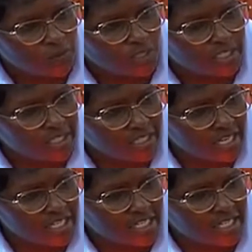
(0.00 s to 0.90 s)
What is
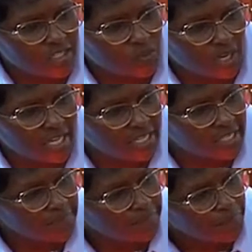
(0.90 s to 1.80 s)
said in
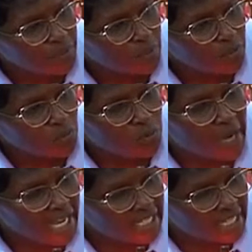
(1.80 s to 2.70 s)
Kiswahili,
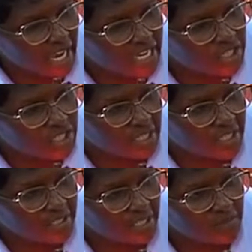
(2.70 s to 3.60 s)
Kubali
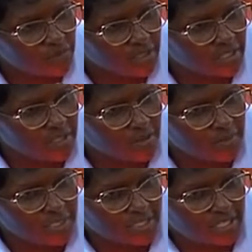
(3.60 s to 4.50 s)
aisha, that's what they
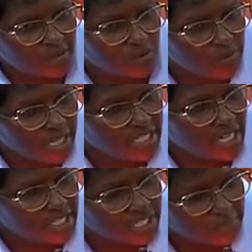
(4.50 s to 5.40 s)
normally say,
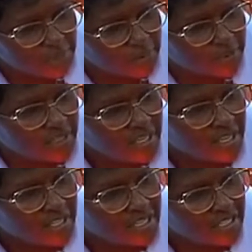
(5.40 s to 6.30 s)
Kubali aisha, because
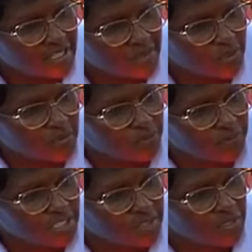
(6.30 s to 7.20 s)
they just want to
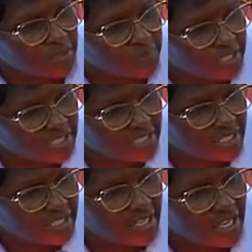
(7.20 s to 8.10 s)
finish with the
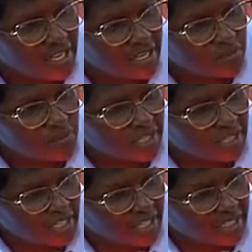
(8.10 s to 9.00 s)
business so
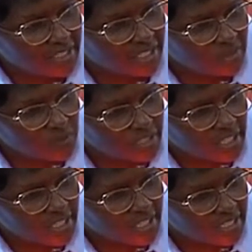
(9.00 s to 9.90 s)
that they can get what
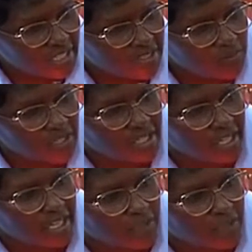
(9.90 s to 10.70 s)
they can get, so that they